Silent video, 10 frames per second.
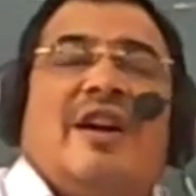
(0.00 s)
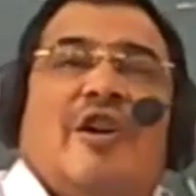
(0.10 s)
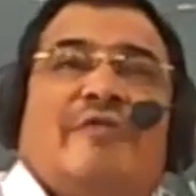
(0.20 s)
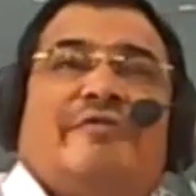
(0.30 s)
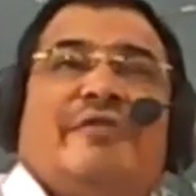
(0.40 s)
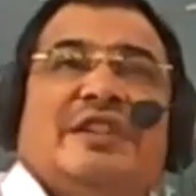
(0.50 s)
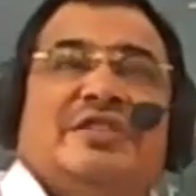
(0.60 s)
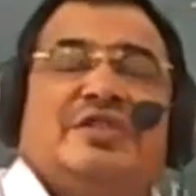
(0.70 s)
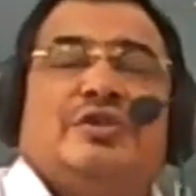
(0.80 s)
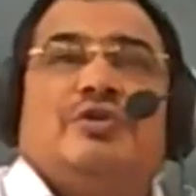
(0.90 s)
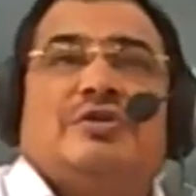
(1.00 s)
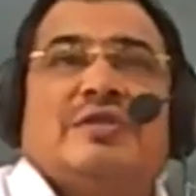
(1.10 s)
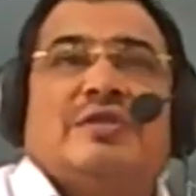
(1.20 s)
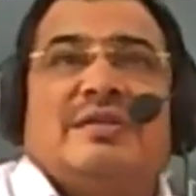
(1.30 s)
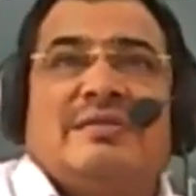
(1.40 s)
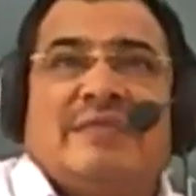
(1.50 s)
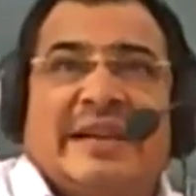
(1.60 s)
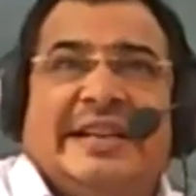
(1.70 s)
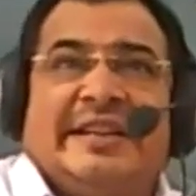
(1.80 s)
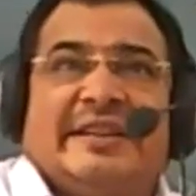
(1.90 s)
of institutional
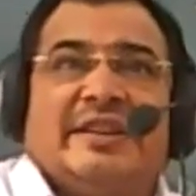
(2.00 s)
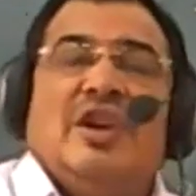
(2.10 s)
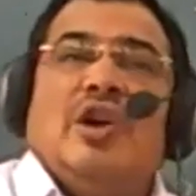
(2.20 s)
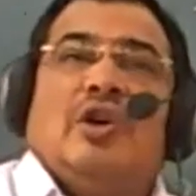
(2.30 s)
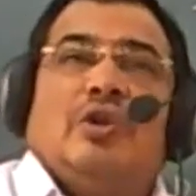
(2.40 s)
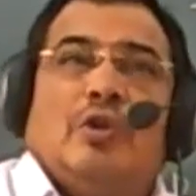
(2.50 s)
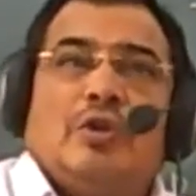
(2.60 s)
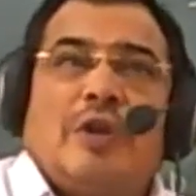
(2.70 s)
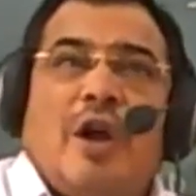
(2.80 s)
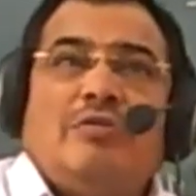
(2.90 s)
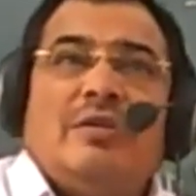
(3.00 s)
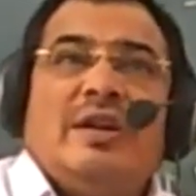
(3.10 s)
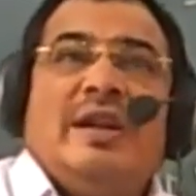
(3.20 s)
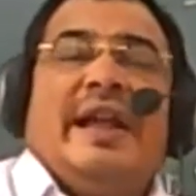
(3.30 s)
credit, no doubt